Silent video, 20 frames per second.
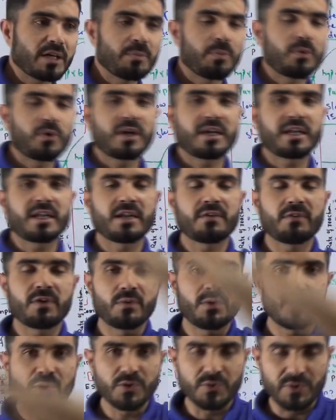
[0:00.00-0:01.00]
the product can
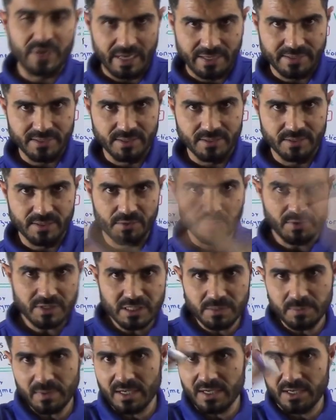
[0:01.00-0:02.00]
convert into reactant. A
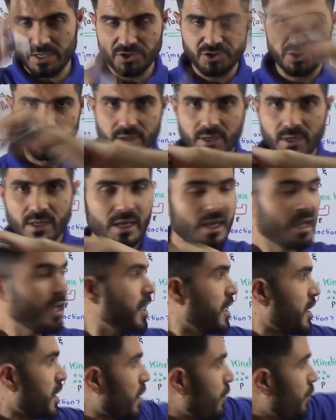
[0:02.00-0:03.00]
reversible reaction,
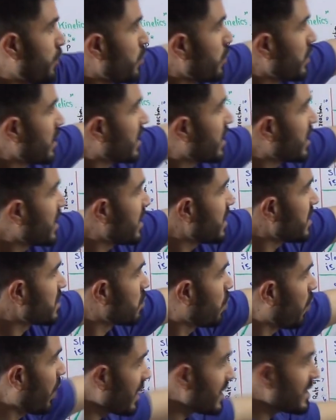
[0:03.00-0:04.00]
if you increase
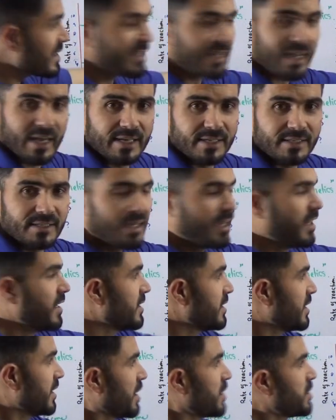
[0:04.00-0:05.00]
one side,
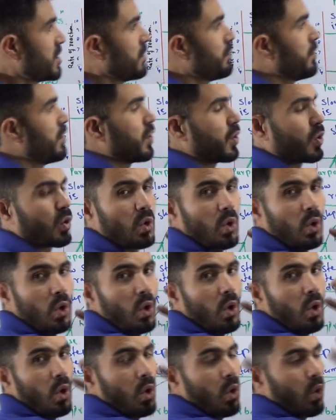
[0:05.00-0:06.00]
the reaction will
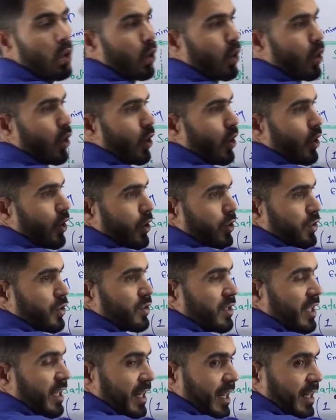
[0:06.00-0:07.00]
go to
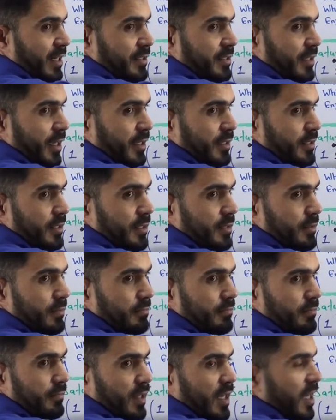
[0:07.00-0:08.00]
the right side.
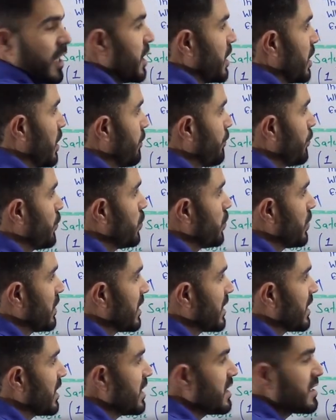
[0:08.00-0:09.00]
If you
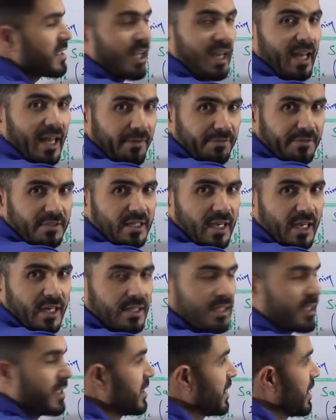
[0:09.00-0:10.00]
increase the left
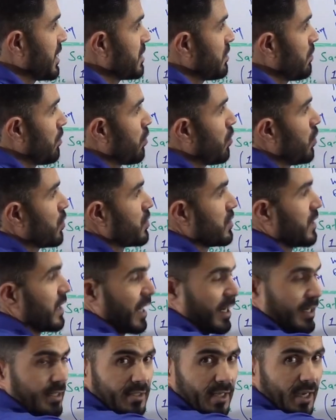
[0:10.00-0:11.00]
side, the reaction will go to the
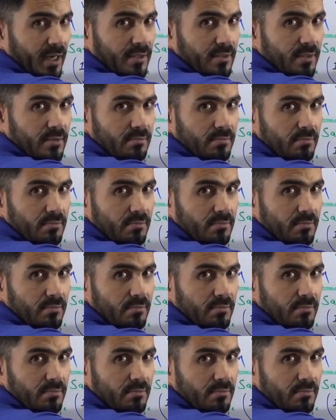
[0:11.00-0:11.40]
right side.